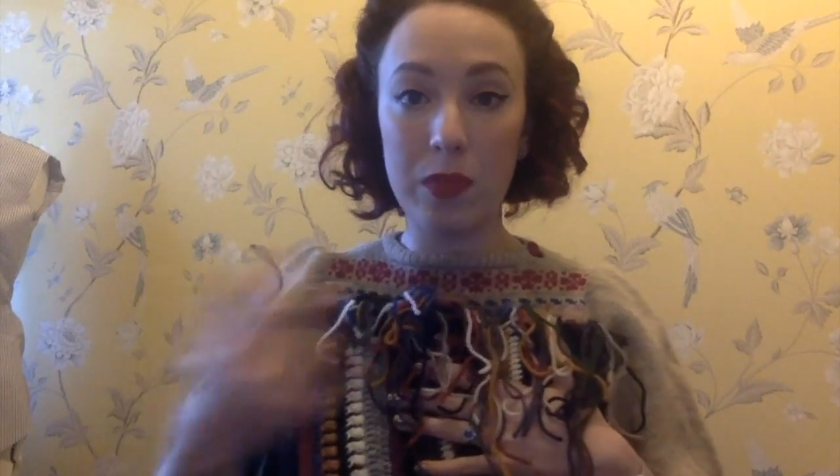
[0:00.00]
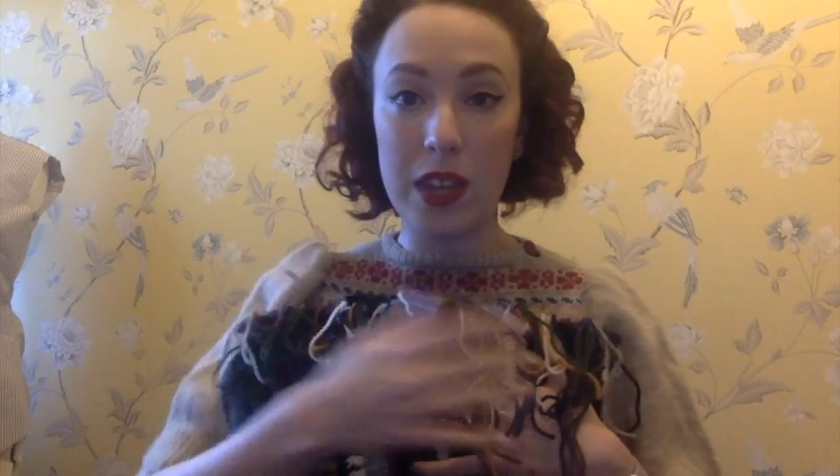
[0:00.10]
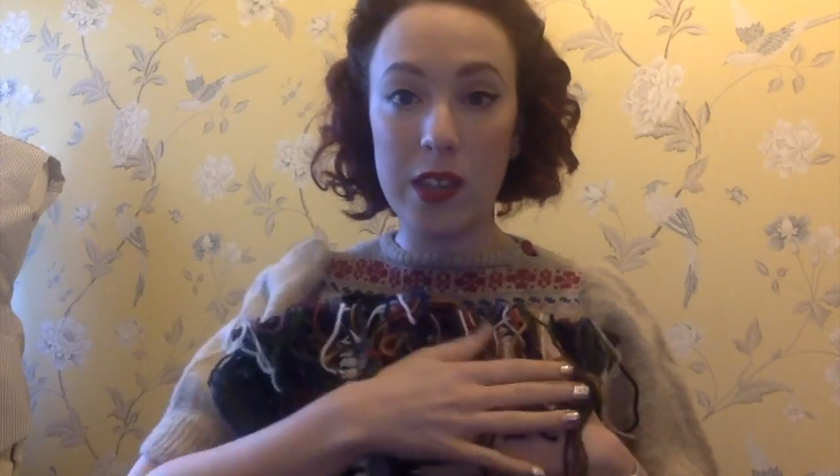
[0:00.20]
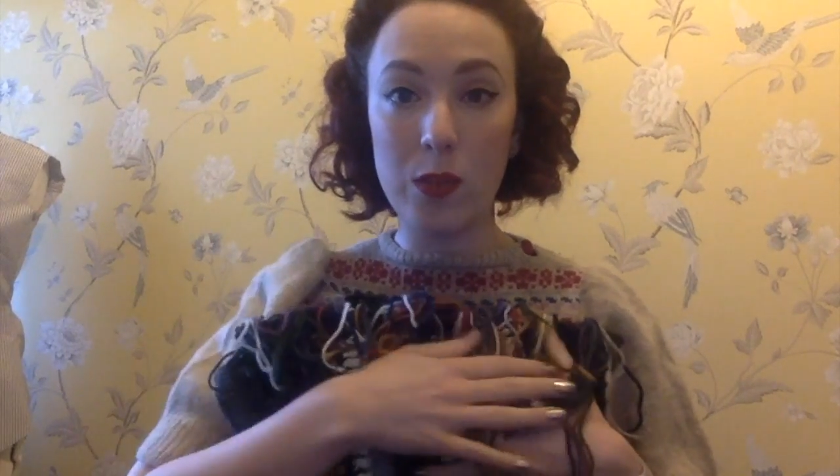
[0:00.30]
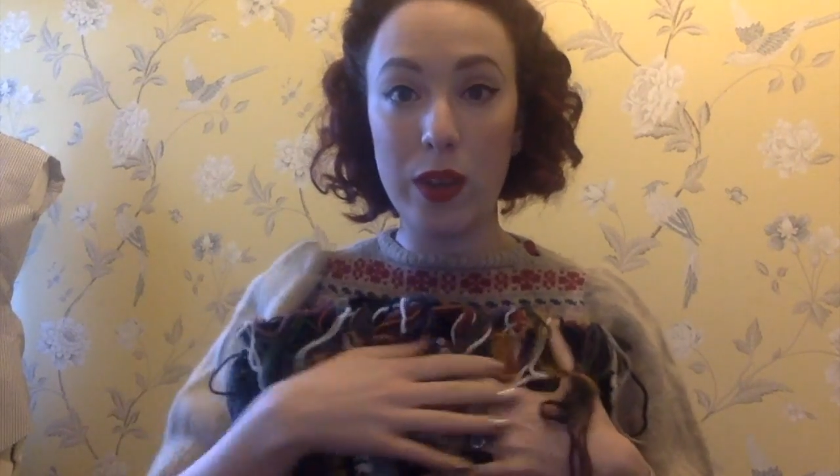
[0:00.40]

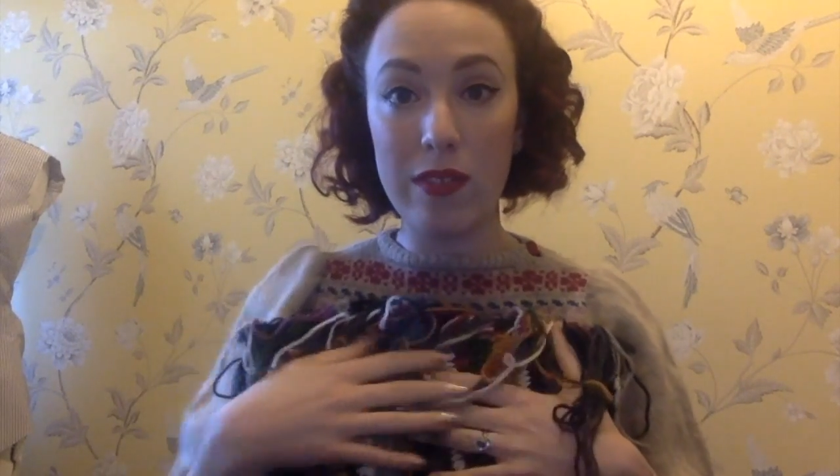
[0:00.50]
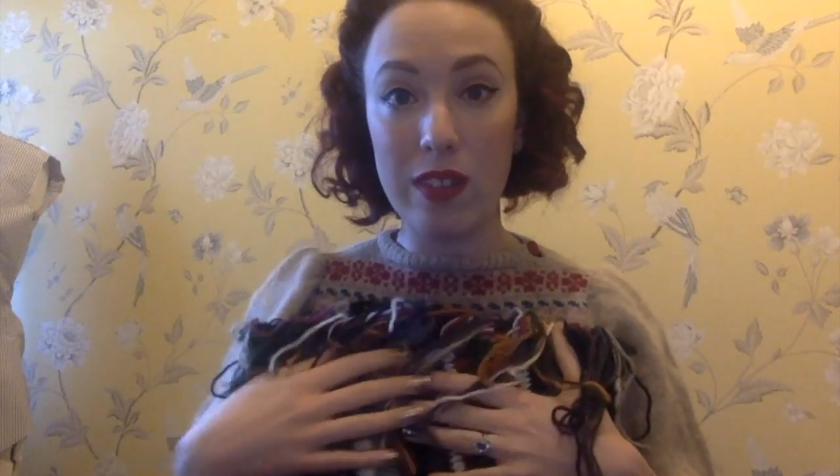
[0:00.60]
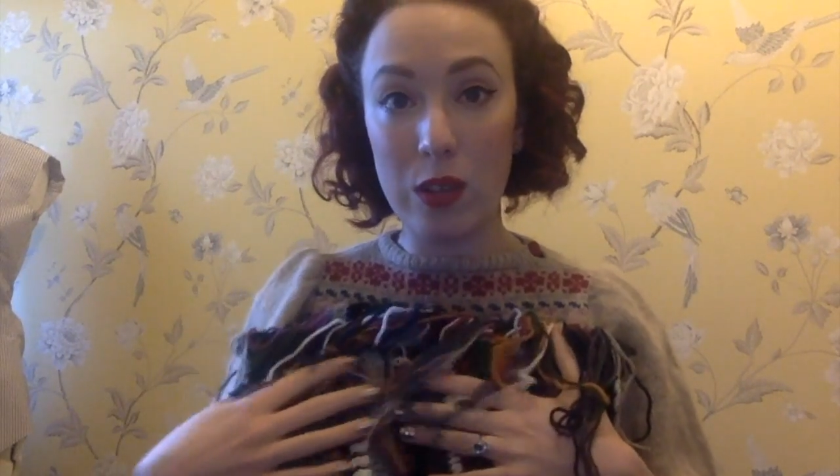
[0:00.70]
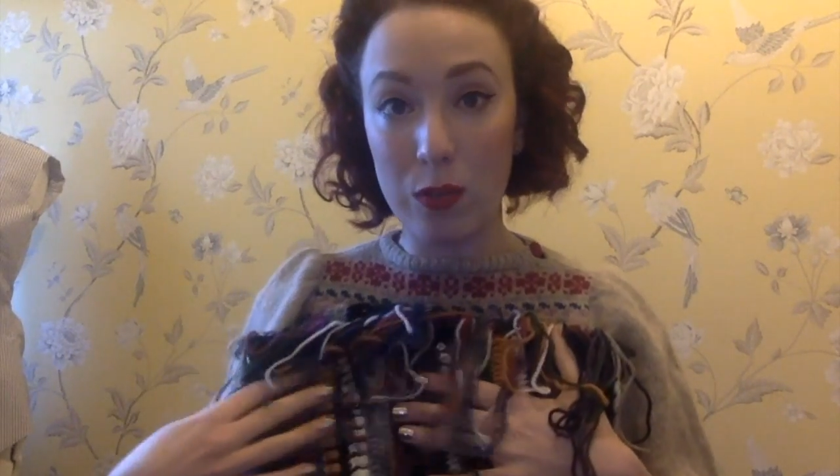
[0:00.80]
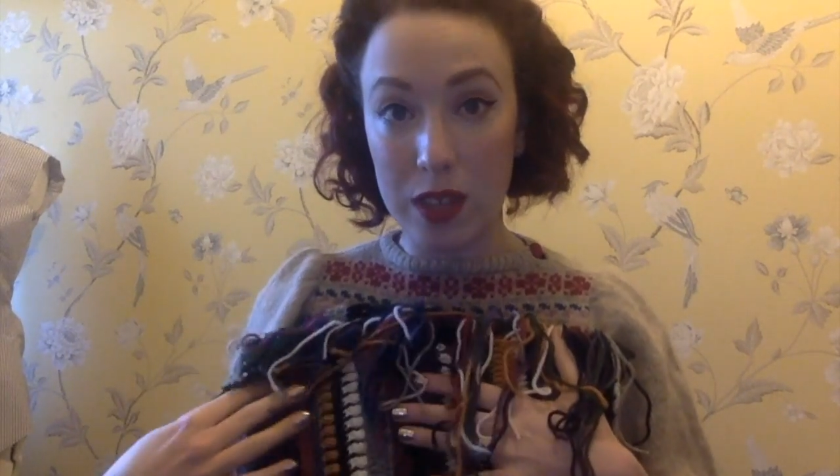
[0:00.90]
is weave
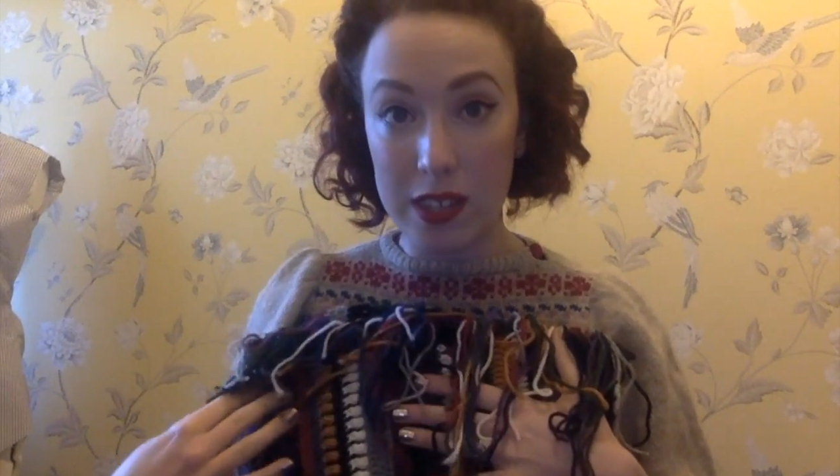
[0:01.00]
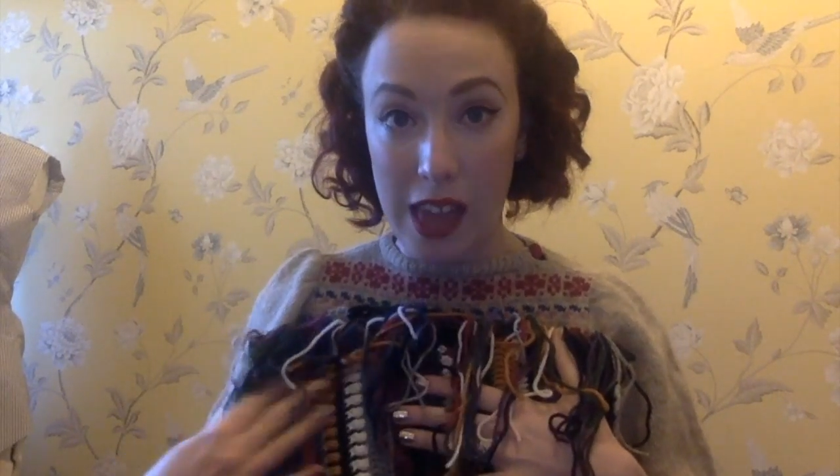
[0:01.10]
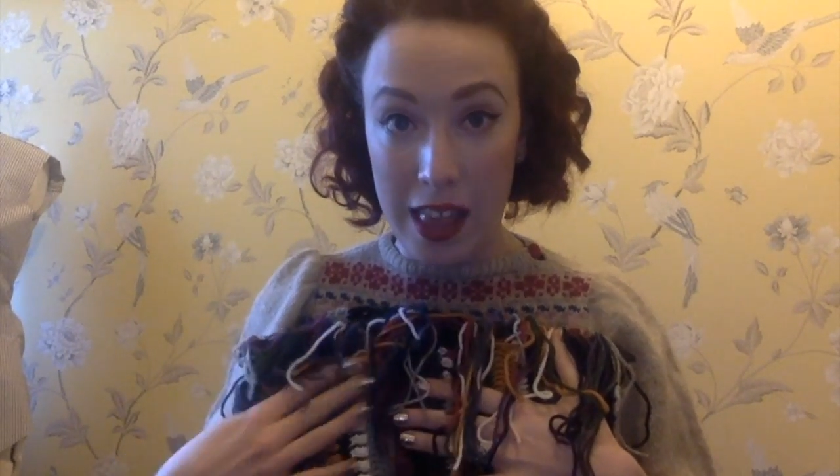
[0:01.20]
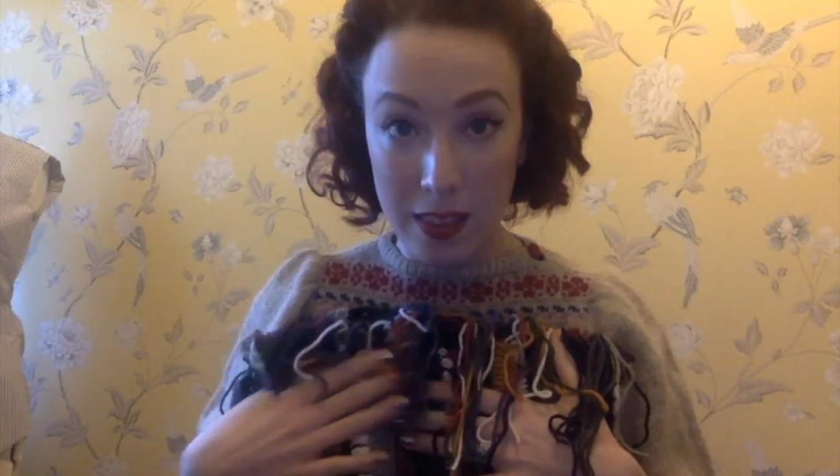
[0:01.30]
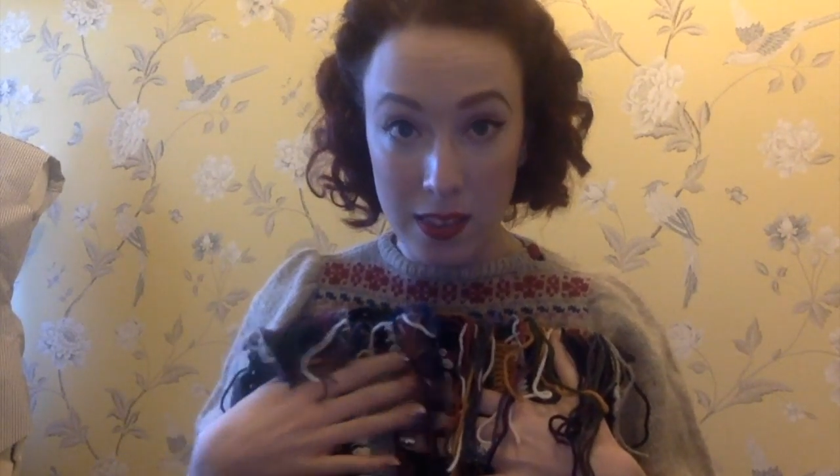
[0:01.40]
in all these
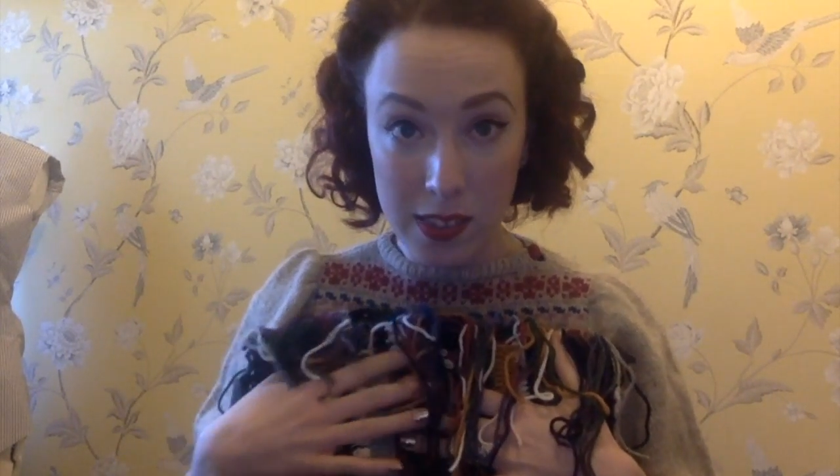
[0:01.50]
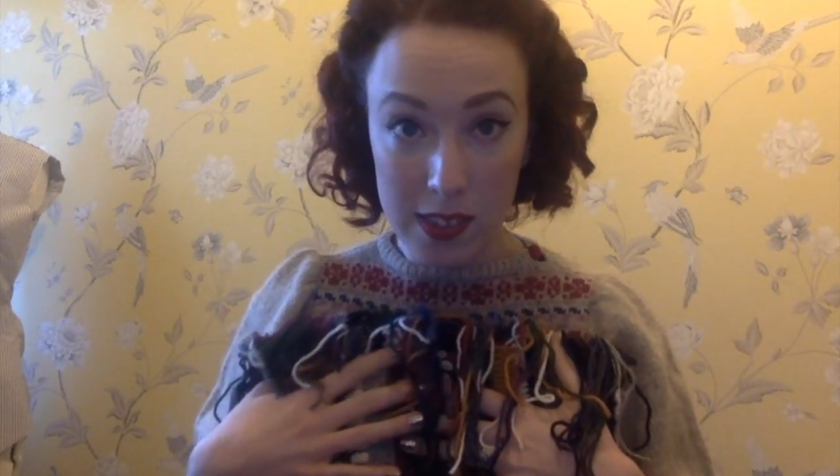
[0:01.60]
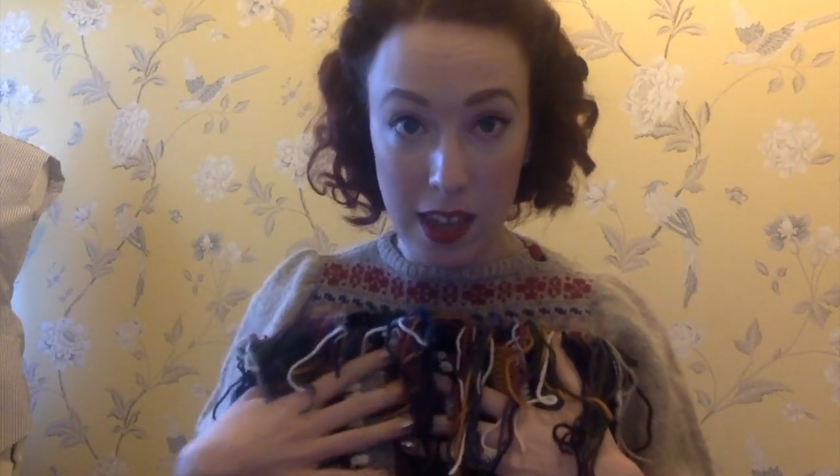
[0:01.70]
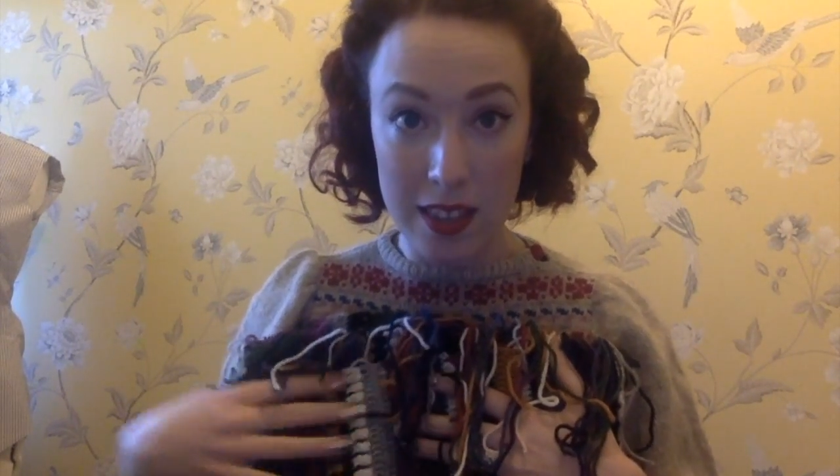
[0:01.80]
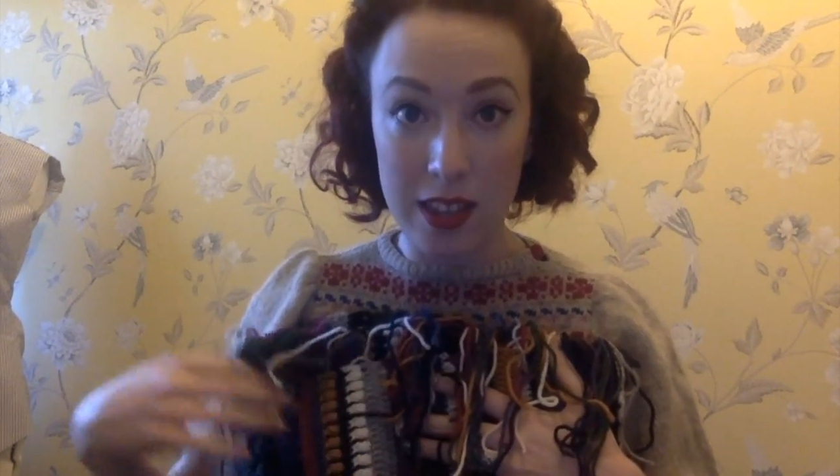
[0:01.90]
ends
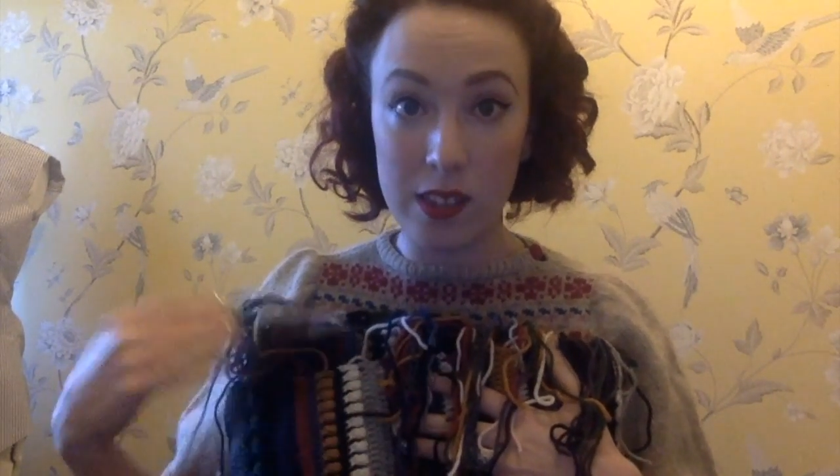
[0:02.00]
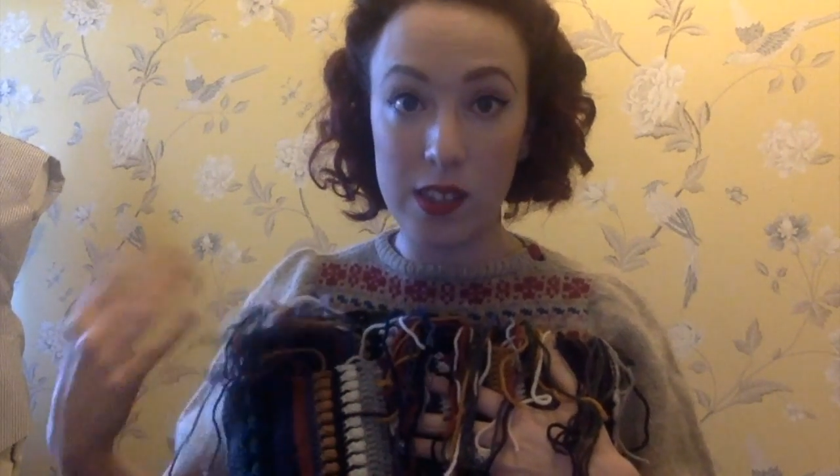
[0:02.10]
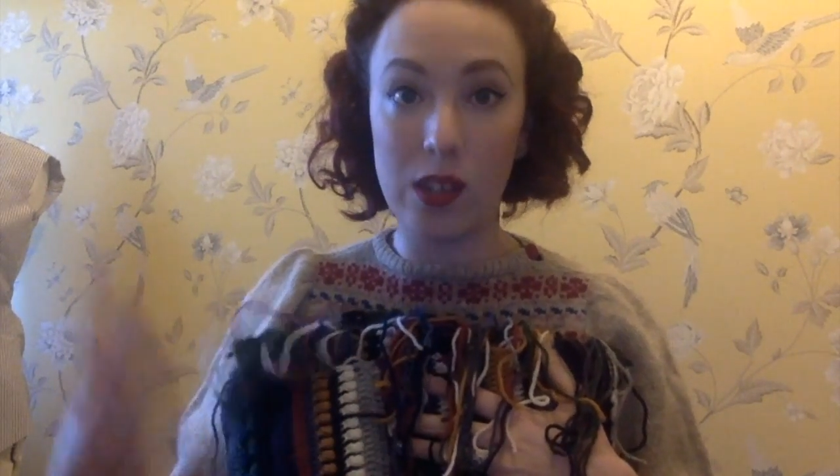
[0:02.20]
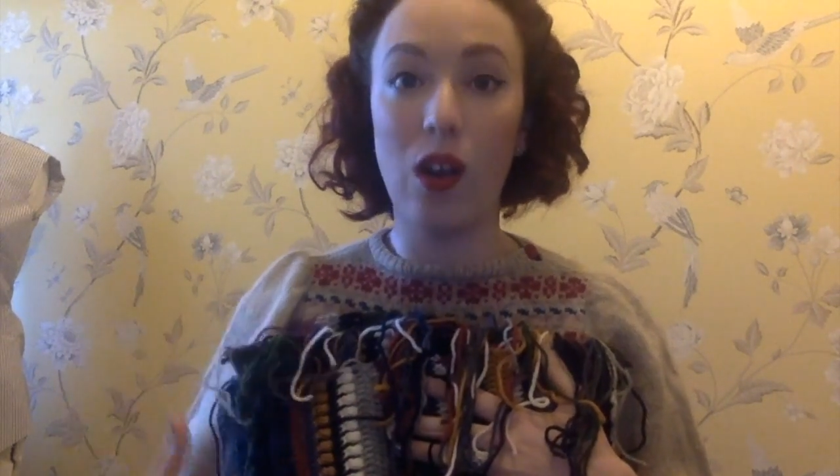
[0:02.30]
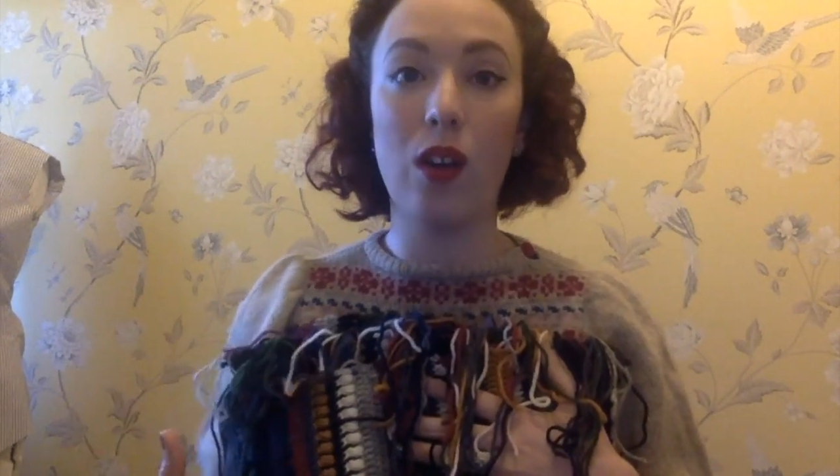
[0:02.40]
and then
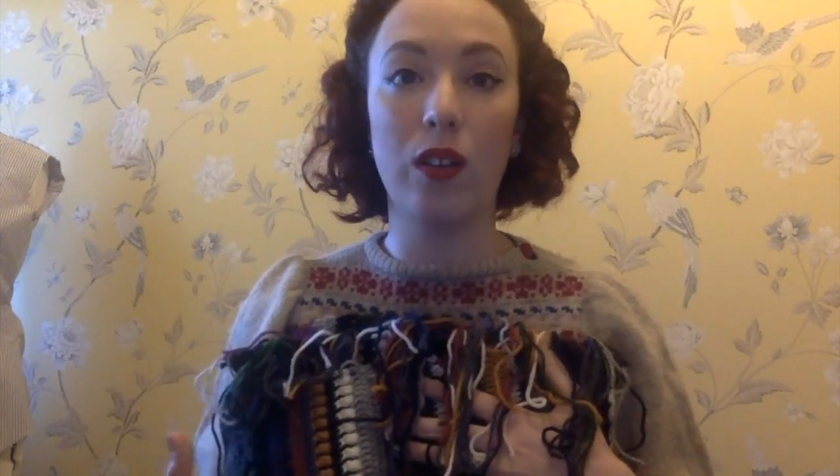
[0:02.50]
start